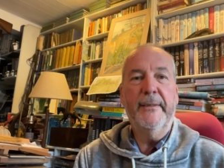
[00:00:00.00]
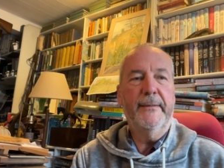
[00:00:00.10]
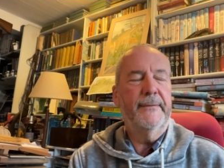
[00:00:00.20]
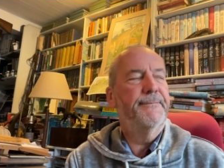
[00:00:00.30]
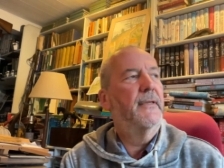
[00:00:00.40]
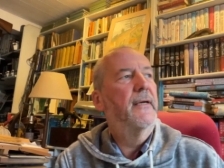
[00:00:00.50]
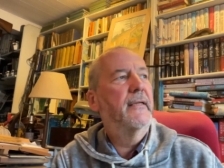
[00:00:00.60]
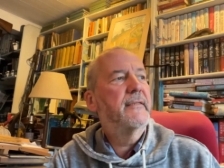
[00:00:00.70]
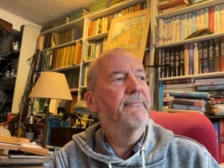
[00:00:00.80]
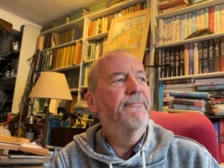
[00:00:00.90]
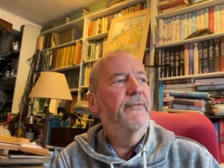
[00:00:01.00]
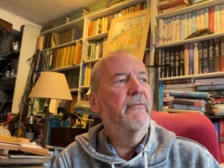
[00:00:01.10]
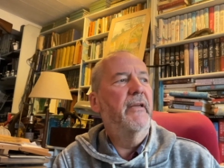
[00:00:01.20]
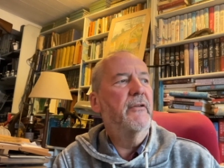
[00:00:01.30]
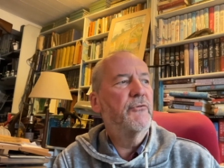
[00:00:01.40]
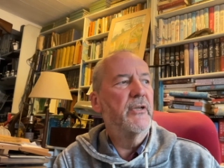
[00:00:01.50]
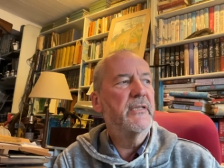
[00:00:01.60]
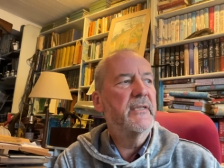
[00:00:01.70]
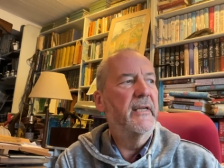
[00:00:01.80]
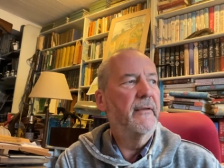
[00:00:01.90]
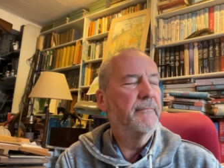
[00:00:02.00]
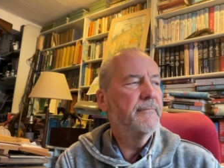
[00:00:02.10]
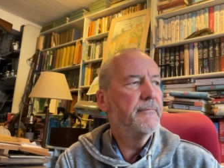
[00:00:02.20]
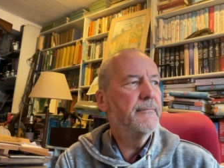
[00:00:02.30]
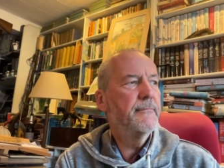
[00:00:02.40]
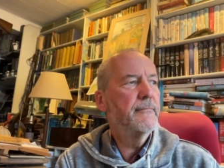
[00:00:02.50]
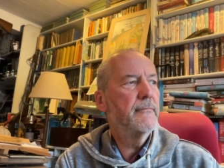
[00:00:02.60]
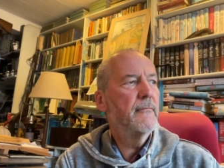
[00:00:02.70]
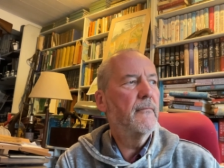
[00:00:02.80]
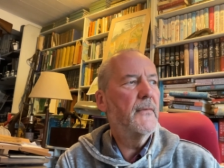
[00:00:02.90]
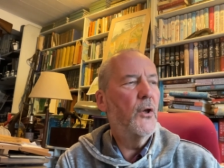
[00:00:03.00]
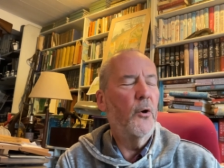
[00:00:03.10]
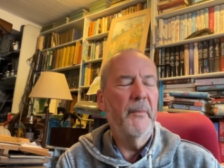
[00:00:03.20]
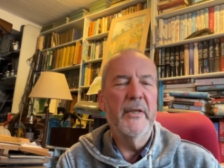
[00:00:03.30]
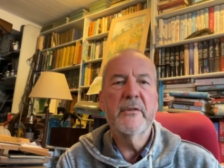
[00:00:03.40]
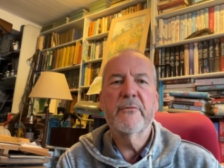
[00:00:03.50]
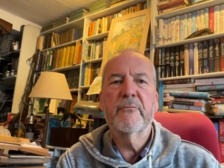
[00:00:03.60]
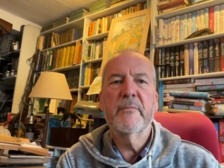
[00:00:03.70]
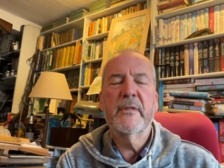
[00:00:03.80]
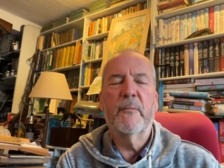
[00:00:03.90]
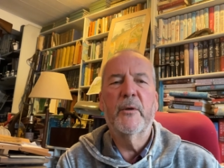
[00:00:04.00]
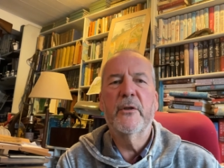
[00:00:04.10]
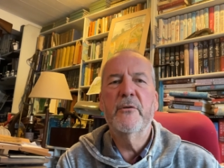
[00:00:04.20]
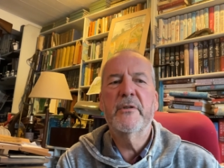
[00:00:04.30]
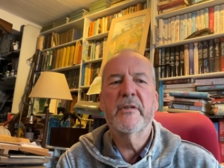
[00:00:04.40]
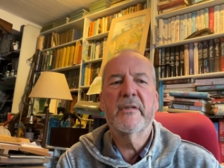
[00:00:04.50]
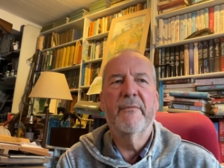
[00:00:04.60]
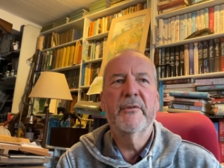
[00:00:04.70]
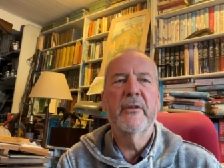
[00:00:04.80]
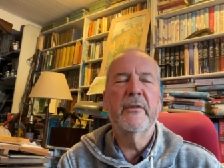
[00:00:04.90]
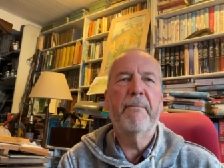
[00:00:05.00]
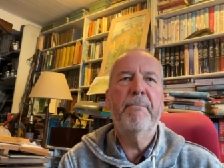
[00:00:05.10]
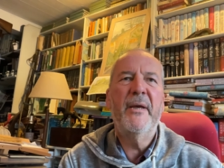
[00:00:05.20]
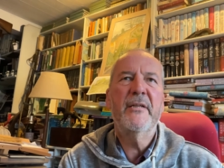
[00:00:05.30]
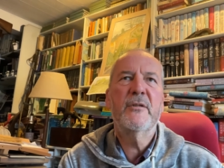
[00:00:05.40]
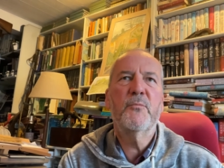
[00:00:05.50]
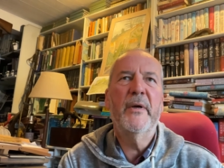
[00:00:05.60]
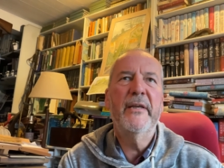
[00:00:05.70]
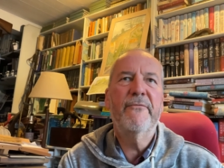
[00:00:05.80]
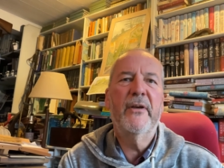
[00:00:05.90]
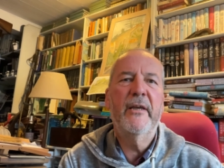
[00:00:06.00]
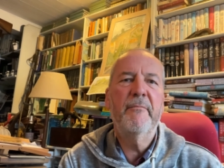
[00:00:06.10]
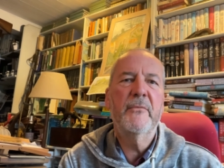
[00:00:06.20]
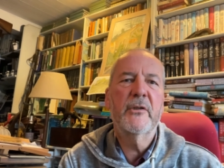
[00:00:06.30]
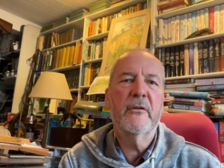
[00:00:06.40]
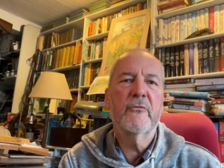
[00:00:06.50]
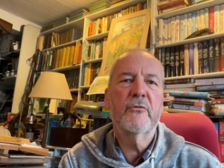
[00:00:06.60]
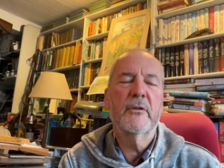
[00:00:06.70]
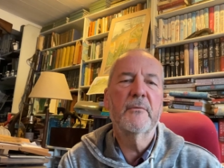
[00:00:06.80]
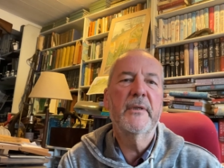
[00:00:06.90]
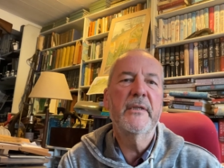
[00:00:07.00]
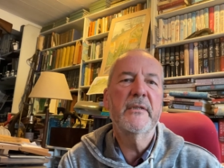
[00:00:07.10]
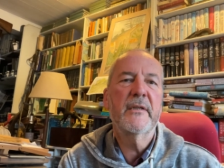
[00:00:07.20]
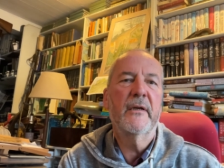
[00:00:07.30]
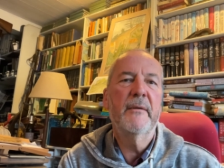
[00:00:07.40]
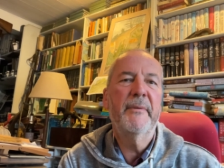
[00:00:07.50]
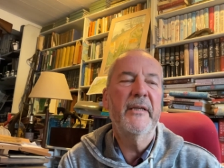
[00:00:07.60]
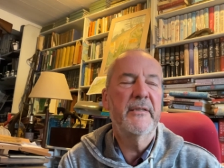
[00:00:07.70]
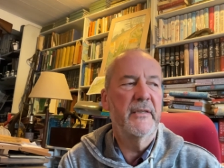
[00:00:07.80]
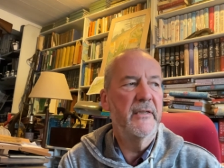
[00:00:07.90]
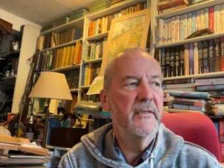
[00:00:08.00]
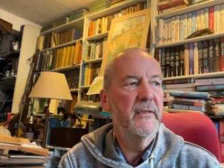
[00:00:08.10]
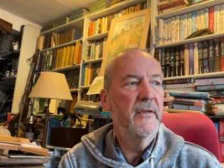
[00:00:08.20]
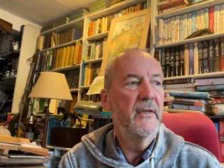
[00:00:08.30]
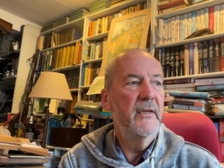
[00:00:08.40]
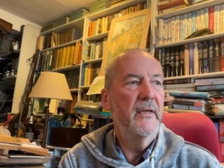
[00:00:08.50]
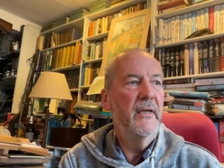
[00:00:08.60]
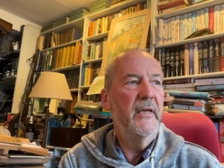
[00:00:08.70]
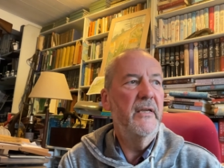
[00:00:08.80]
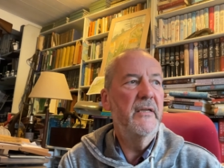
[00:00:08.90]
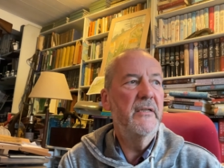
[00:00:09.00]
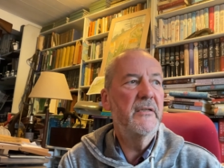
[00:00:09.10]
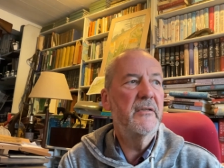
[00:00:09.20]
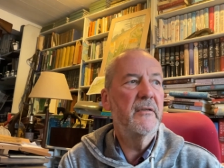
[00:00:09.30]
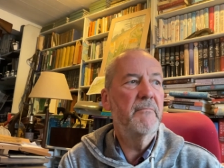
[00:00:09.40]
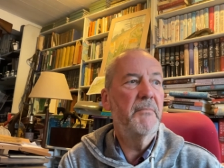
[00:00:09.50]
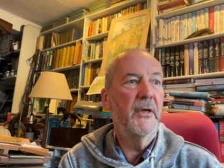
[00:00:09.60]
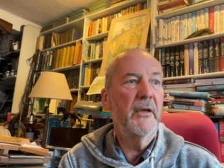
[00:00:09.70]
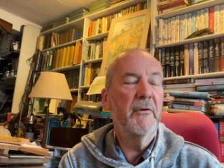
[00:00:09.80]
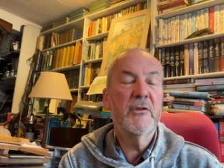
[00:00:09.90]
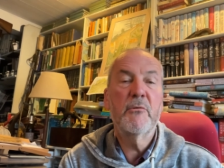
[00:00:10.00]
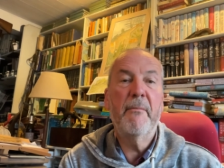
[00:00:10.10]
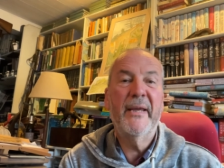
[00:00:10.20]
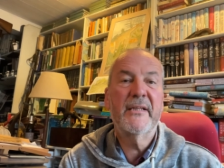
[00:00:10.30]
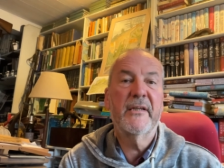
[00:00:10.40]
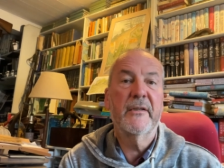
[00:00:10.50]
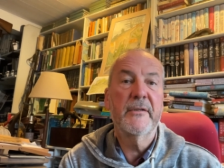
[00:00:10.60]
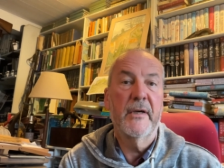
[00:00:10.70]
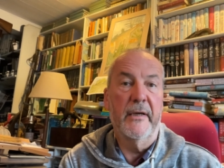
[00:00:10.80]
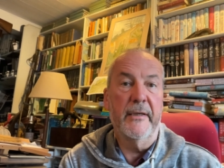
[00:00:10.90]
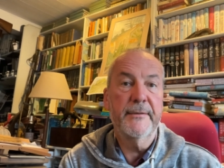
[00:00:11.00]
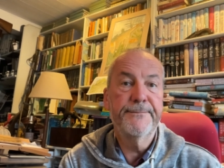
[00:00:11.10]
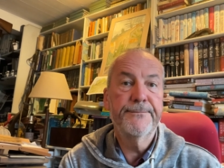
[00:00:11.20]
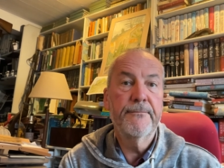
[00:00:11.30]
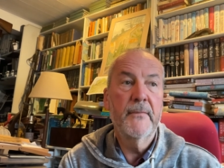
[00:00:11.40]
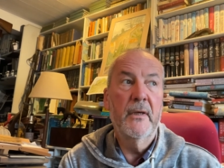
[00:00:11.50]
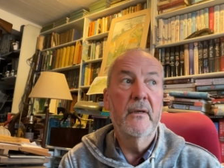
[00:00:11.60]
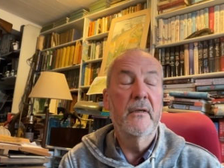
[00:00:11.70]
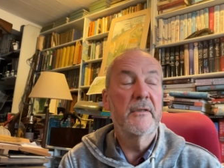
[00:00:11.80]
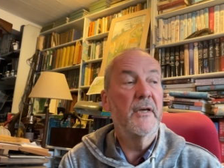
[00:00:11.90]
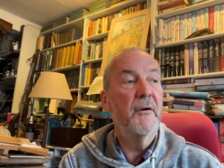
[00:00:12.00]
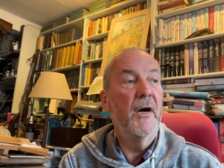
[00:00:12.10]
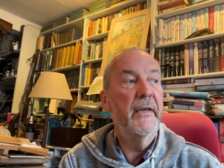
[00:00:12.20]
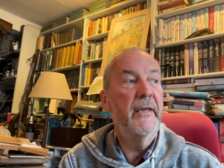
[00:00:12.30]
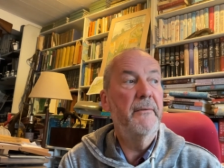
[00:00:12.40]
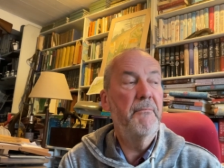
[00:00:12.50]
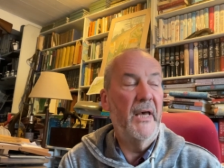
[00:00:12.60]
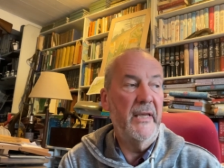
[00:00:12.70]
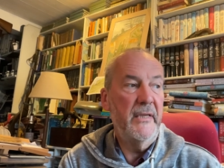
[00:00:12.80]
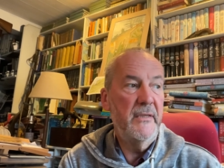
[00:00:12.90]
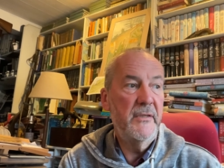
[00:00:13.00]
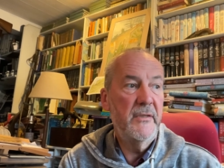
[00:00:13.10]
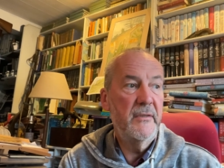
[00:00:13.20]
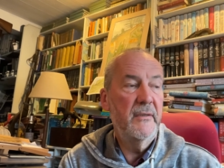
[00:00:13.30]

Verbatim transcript: I had some very interesting comments from someone who's discovered that the best way for him to control his diabetes is by going to a Mexican diet. So high in maize,